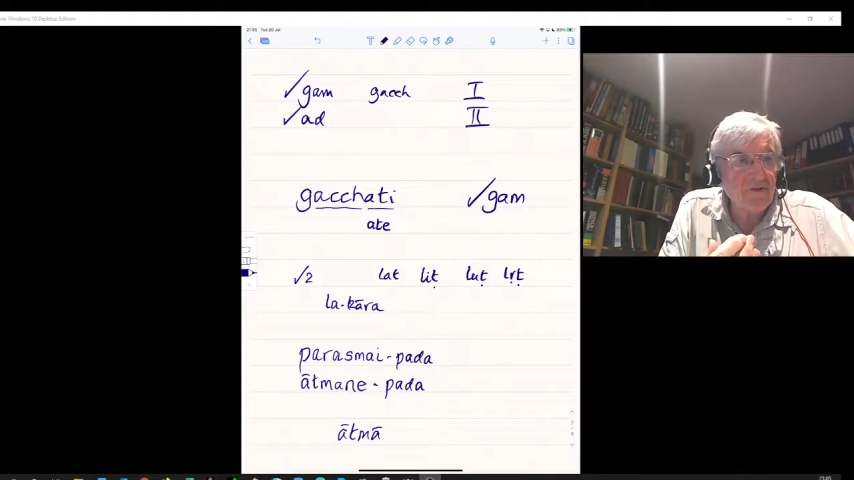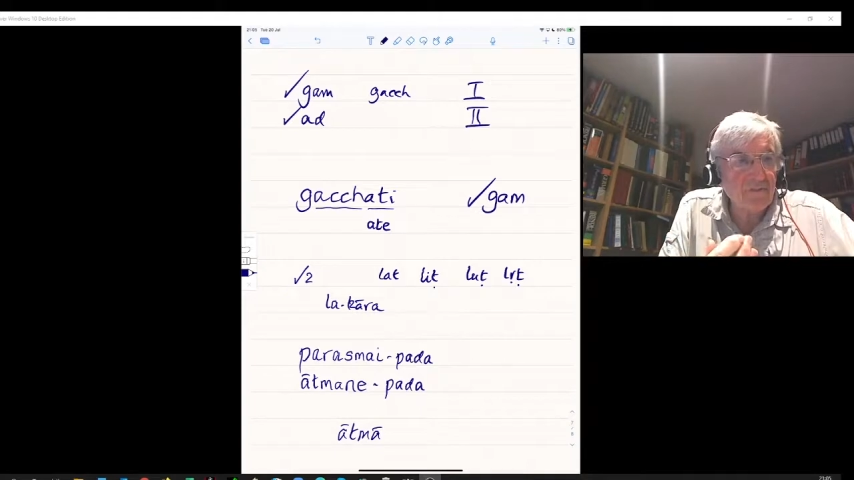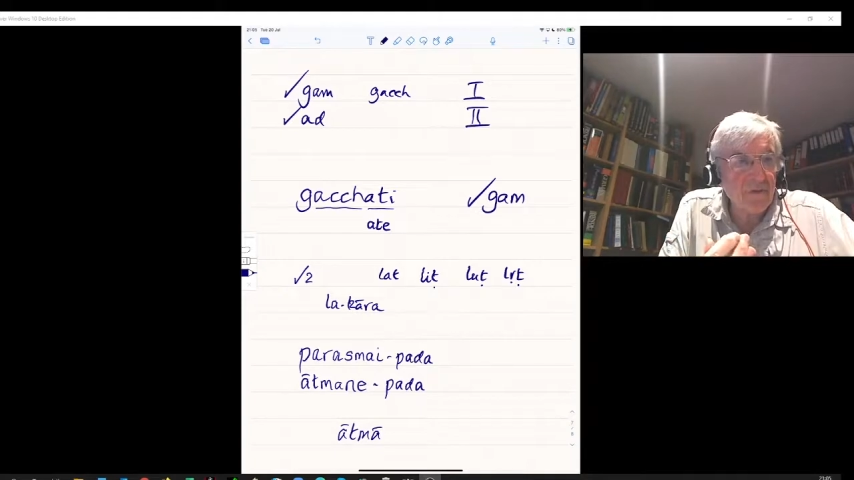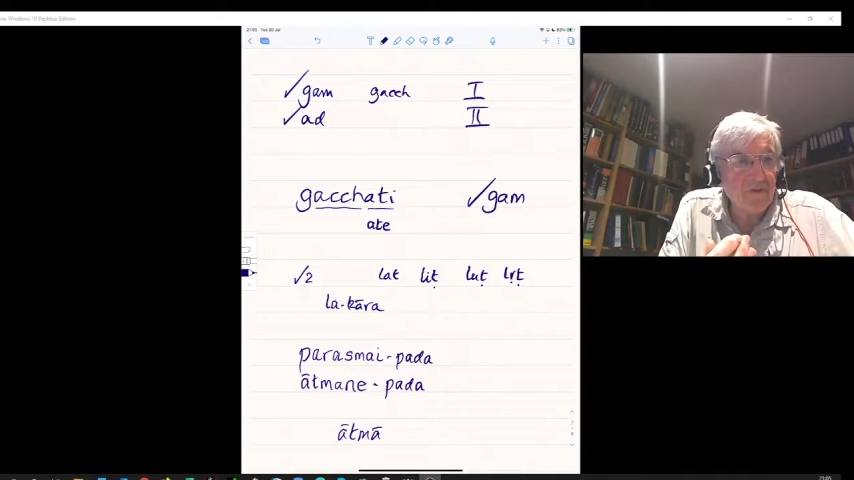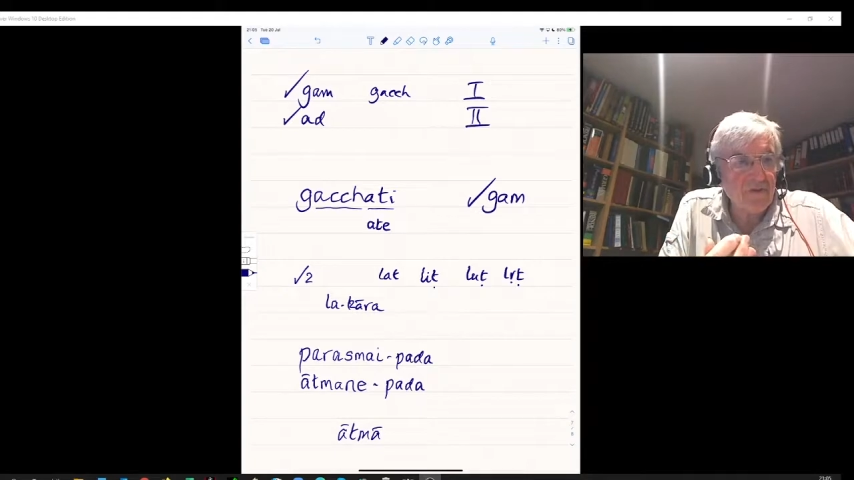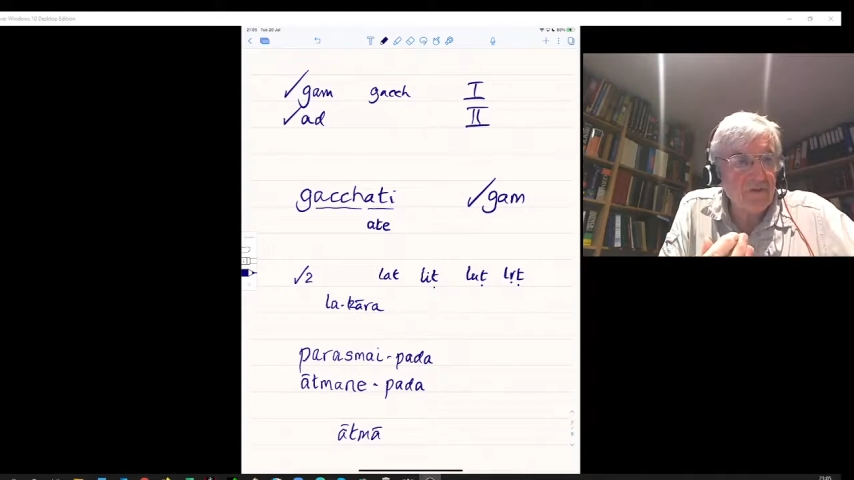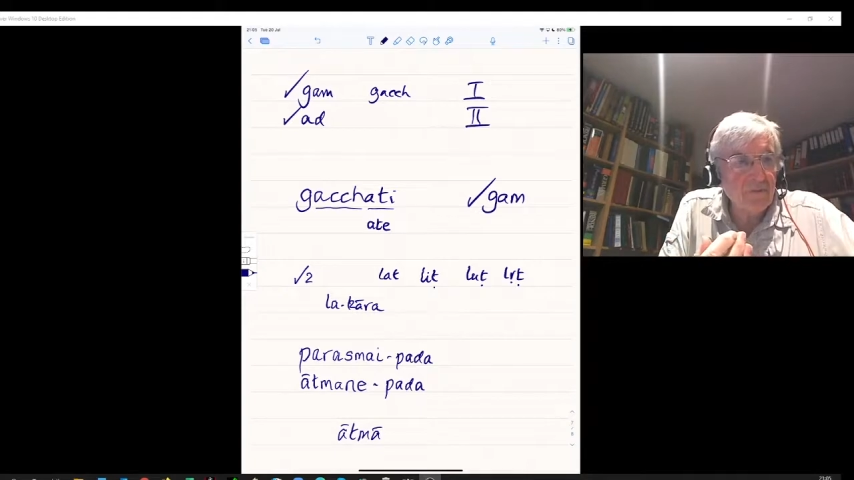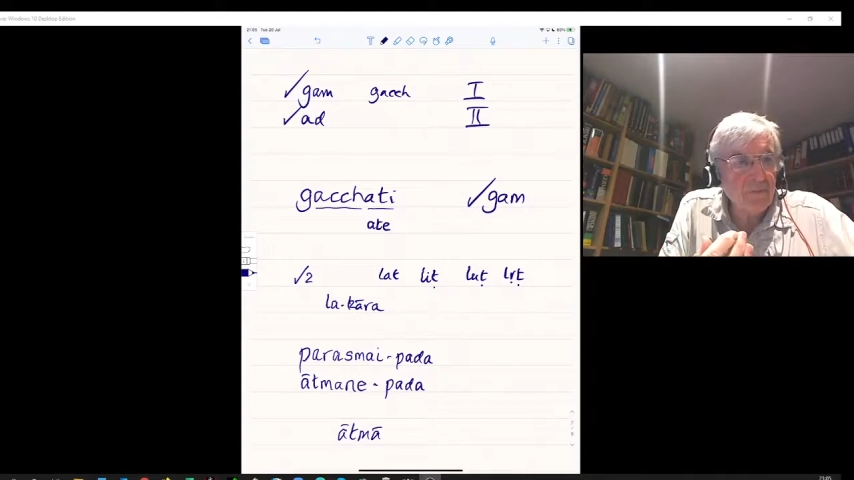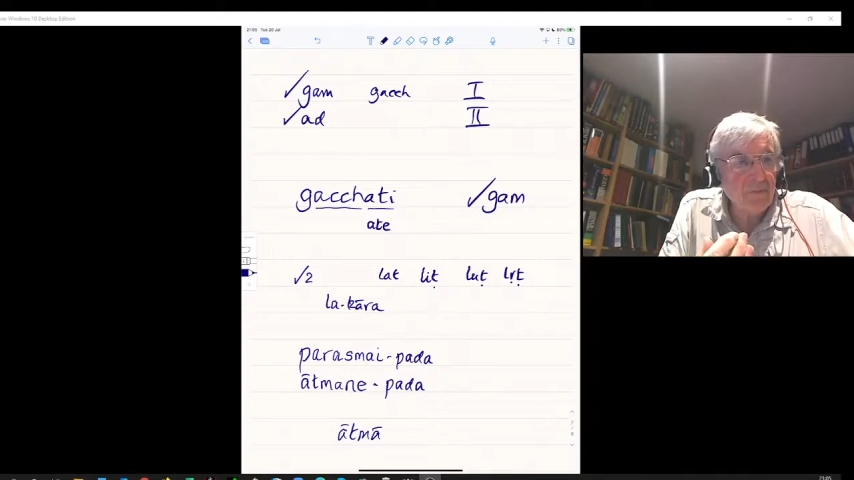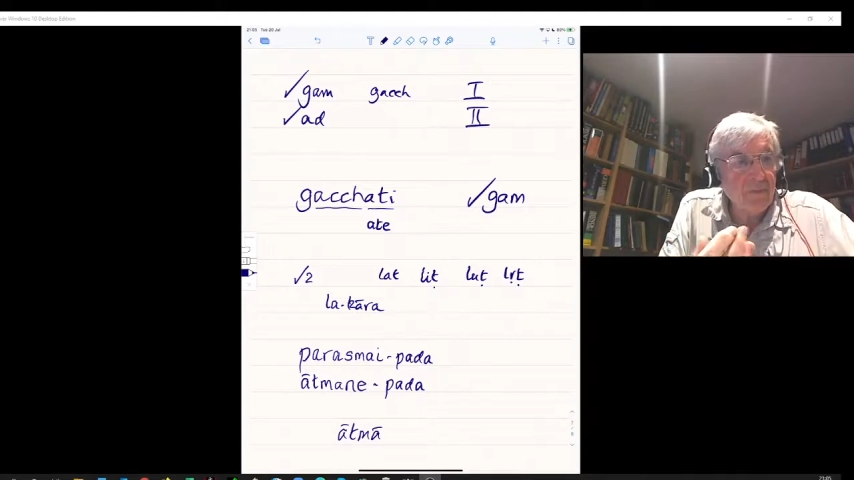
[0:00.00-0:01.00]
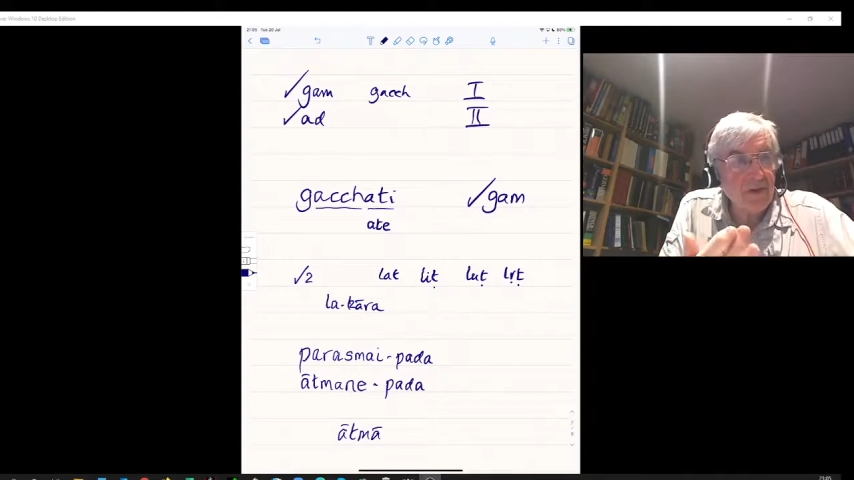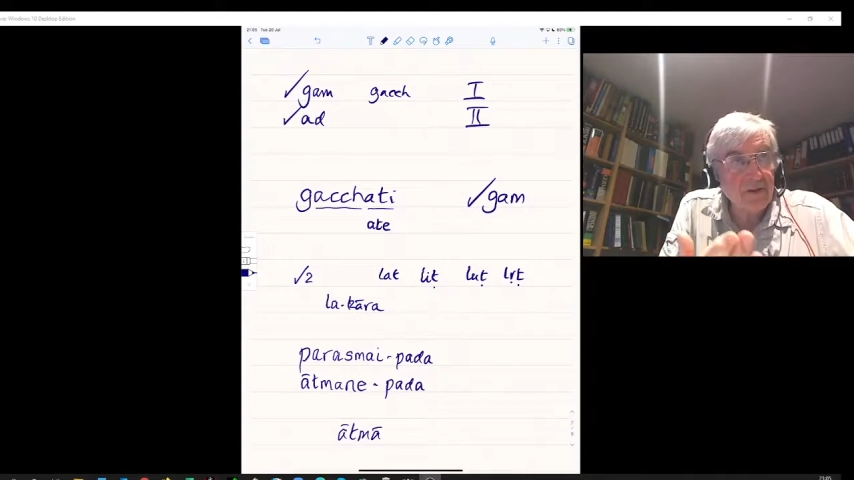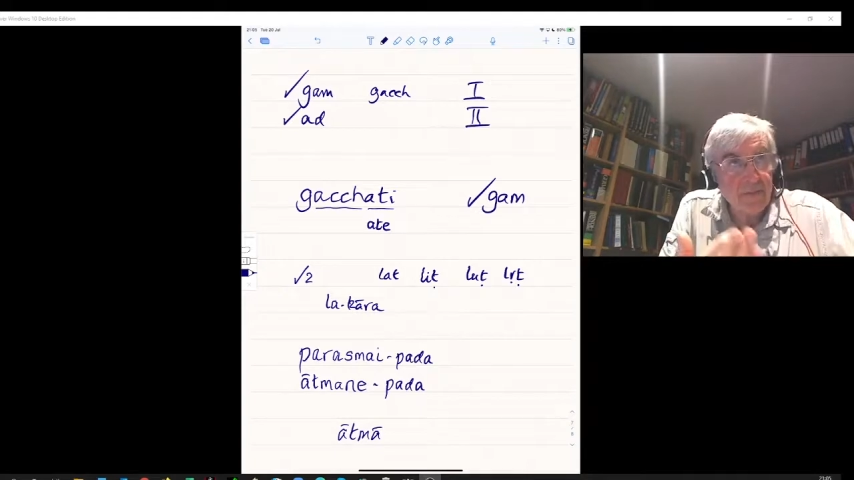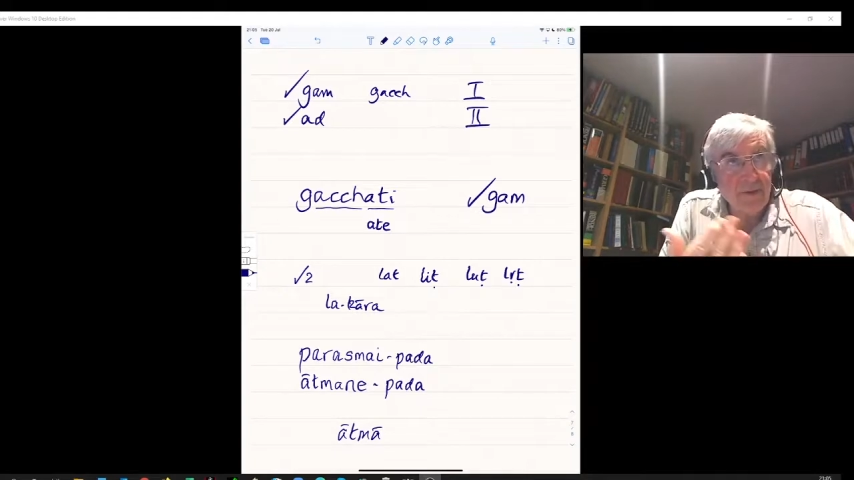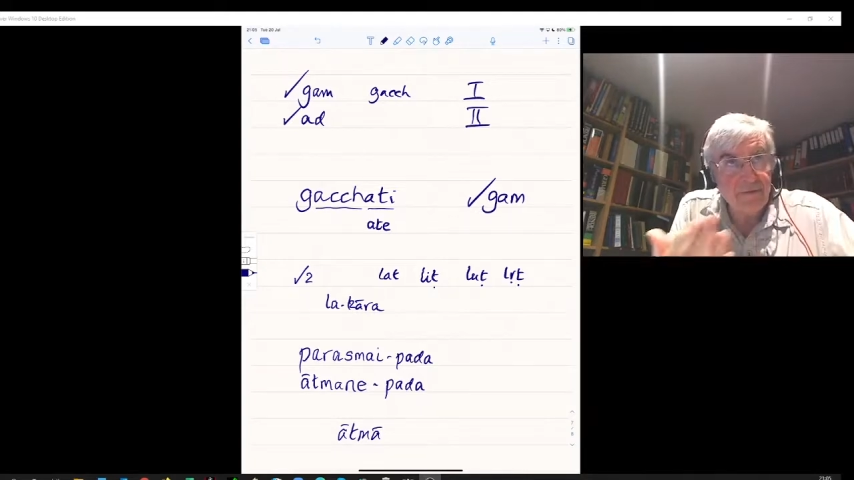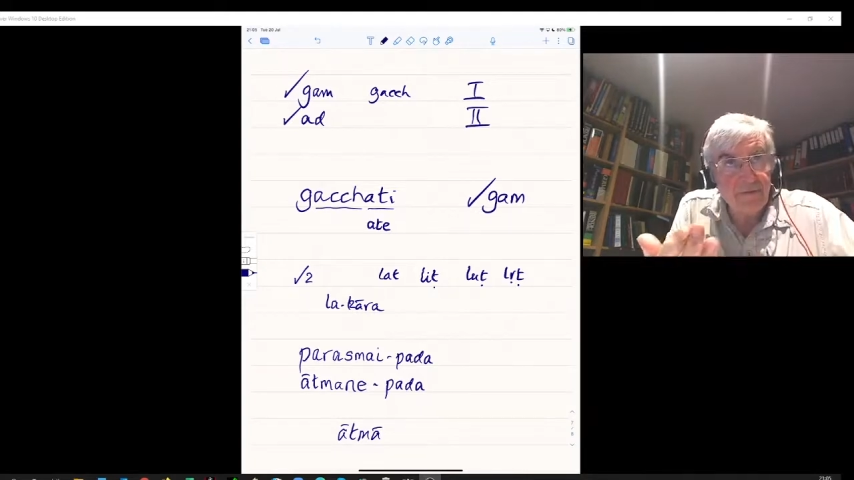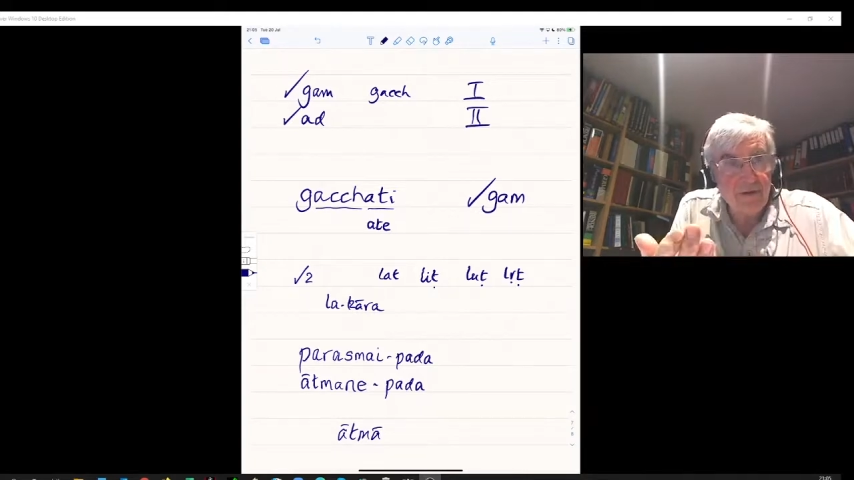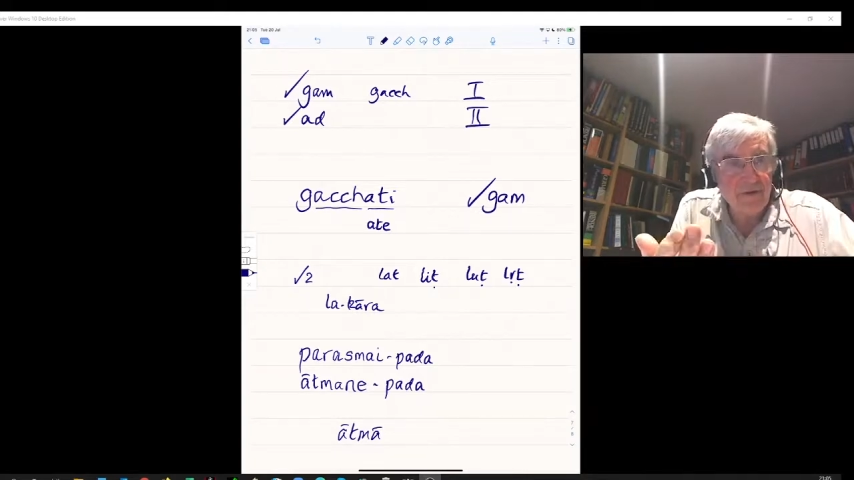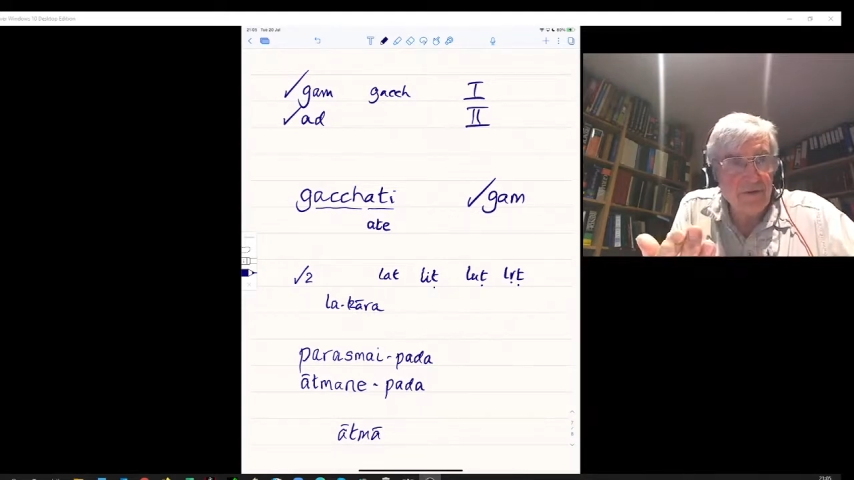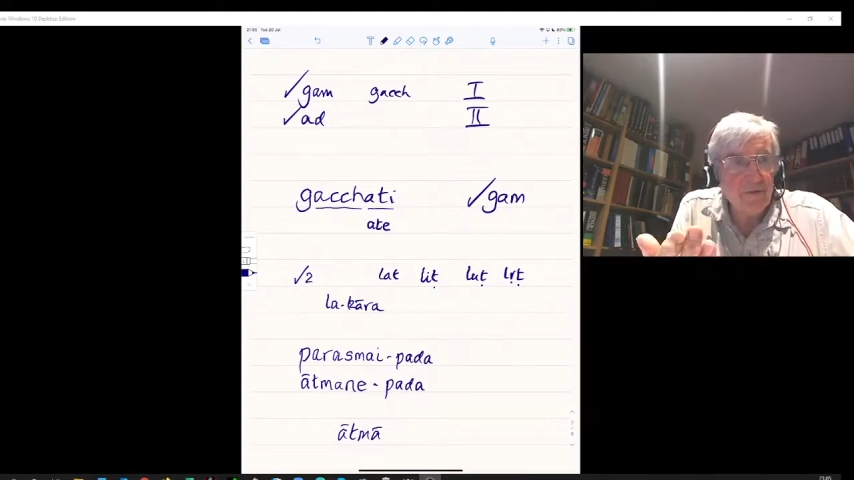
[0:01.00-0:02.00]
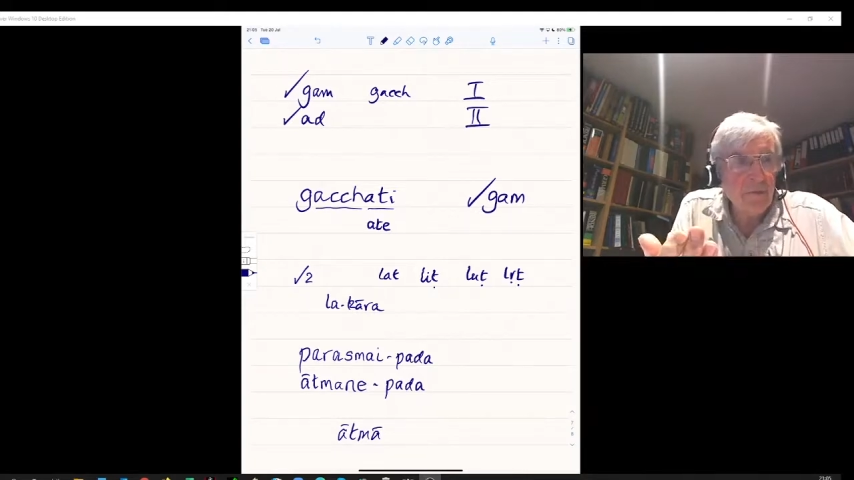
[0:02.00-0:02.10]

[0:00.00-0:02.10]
person, Pratama first,